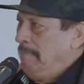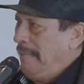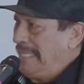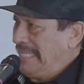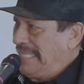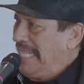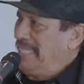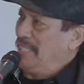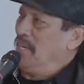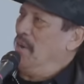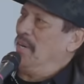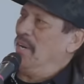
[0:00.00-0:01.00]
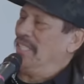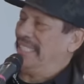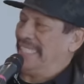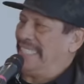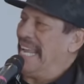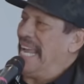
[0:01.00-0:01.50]
My son's going on
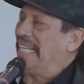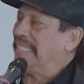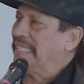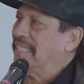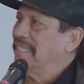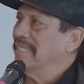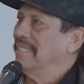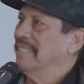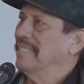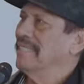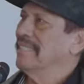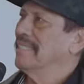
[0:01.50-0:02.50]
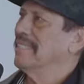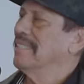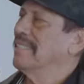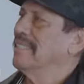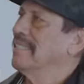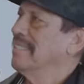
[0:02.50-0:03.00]
6.
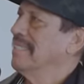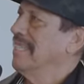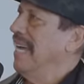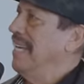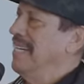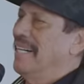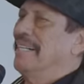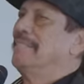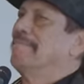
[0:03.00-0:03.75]
And